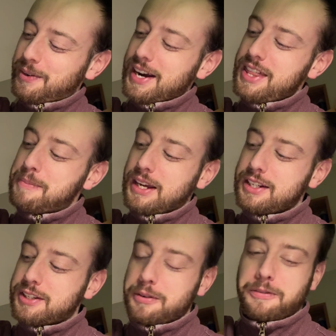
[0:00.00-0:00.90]
Why do they make it
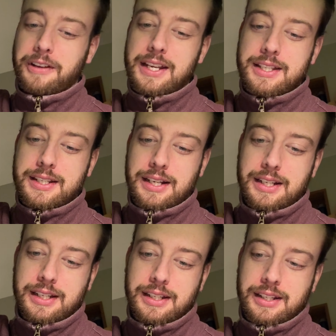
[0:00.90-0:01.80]
so fancy?
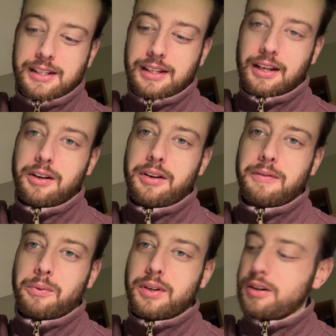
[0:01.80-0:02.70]
I don't
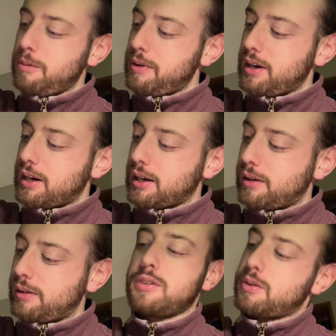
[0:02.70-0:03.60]
even want to open it now.
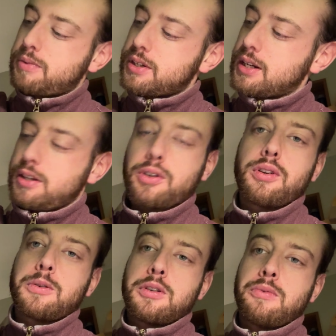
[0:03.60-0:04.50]
Just pretend it's
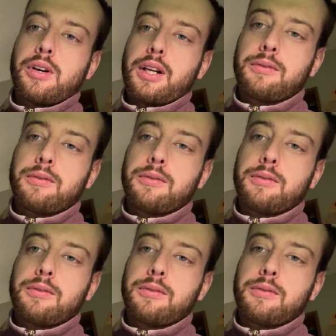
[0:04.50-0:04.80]
Christmas morning.